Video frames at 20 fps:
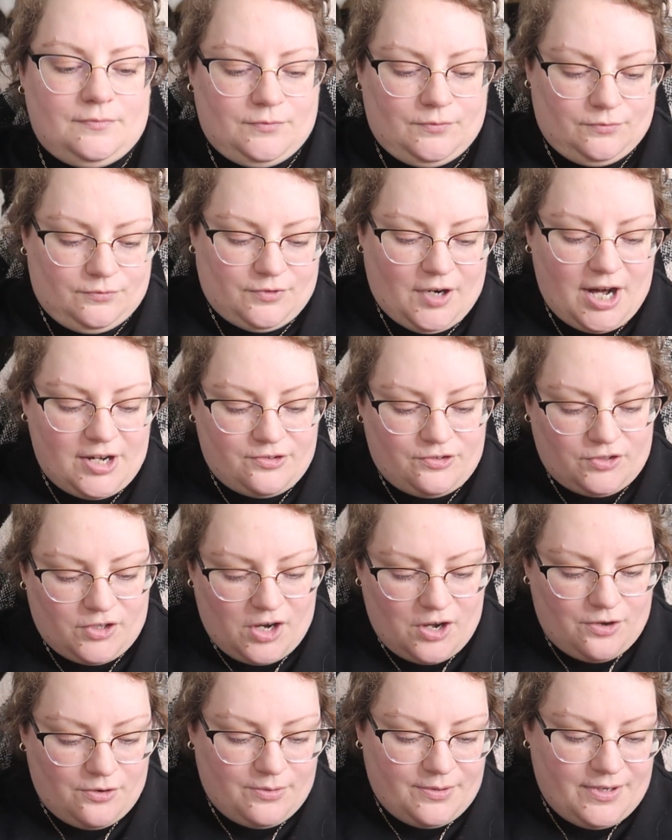
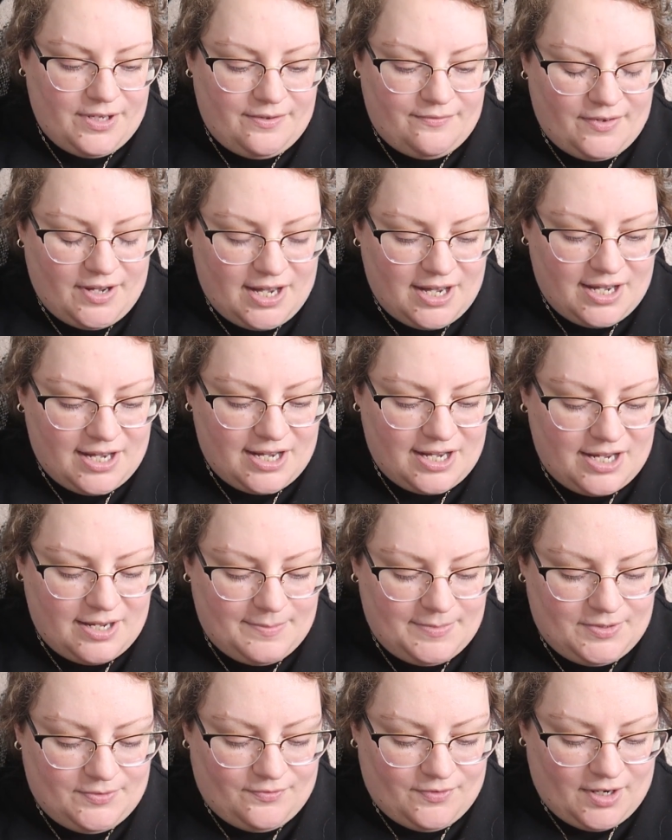retro-y
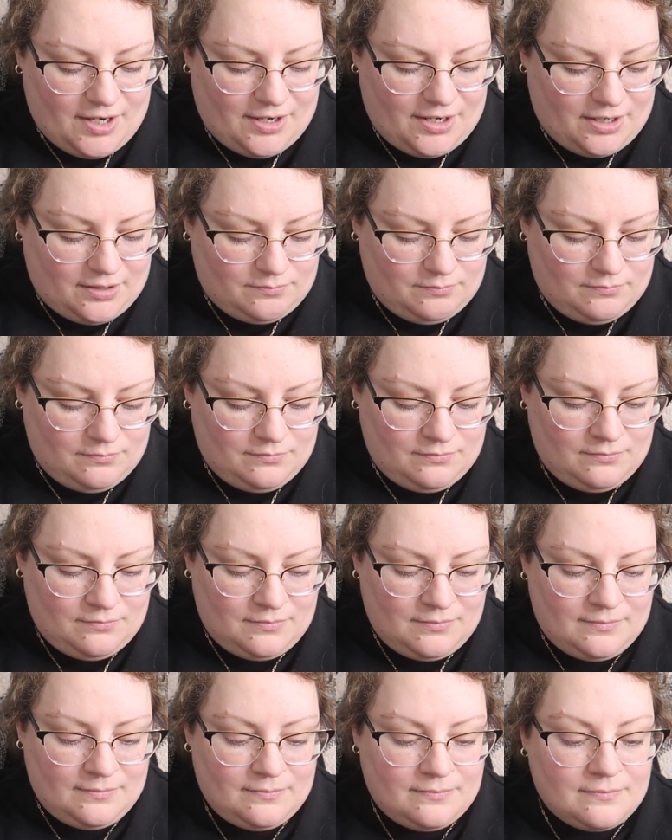vibes,
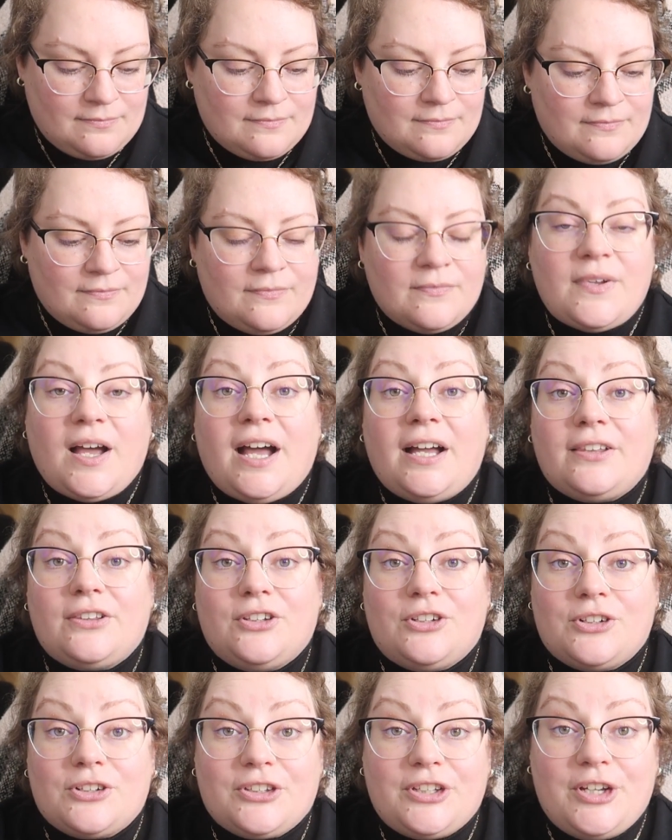I
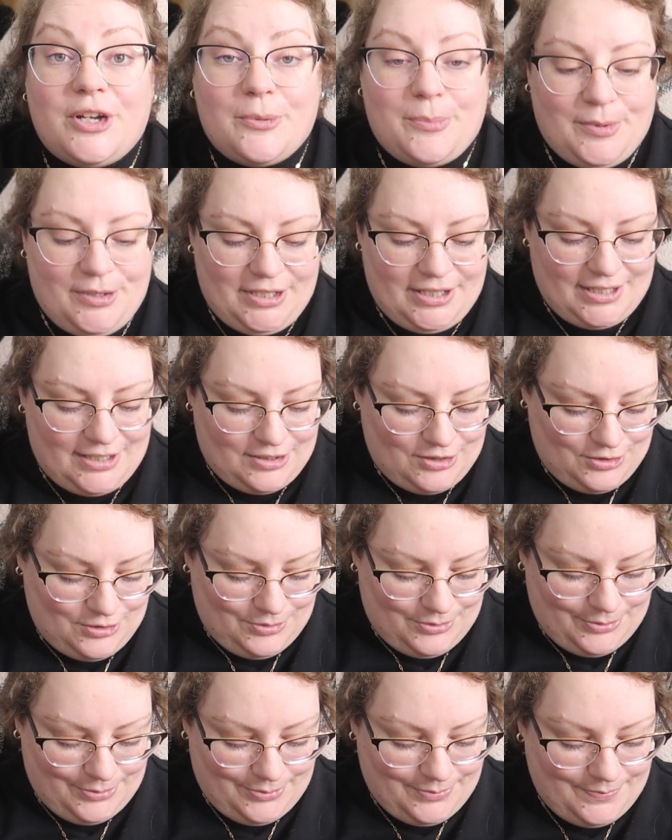literally opened it
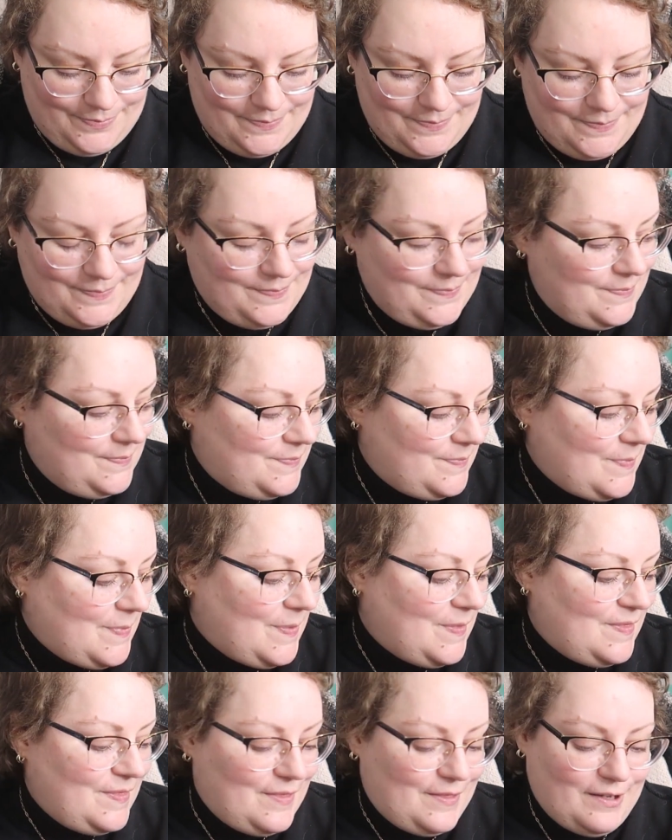too.
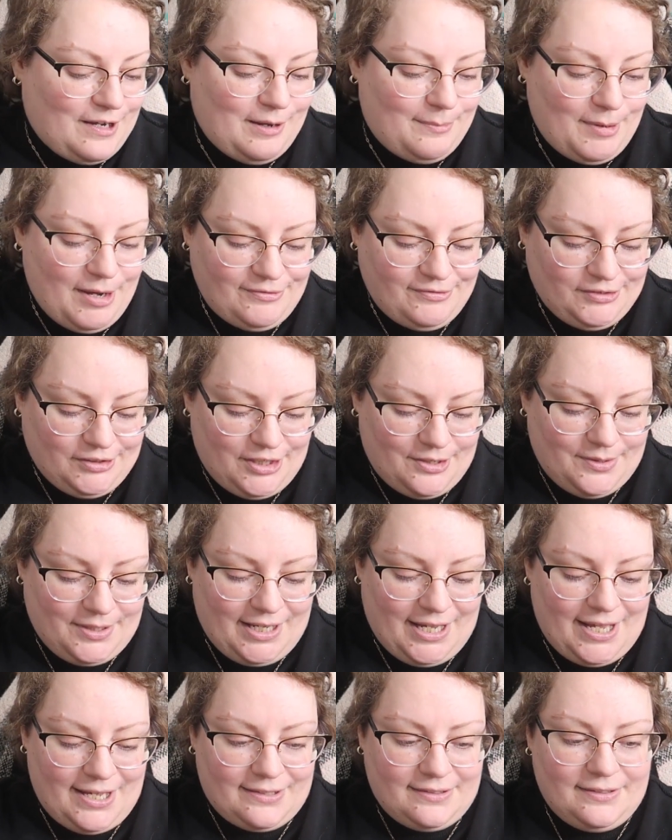A buffalo
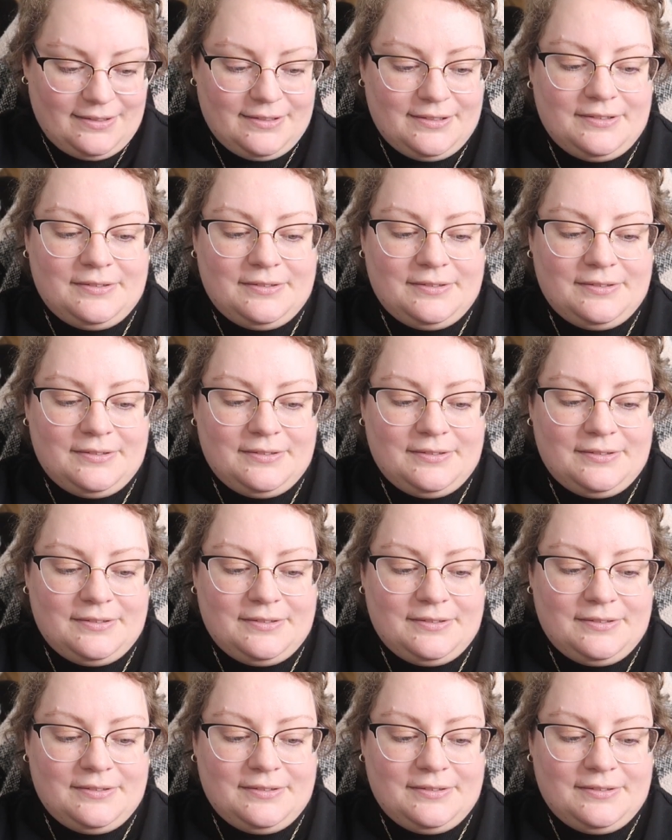again.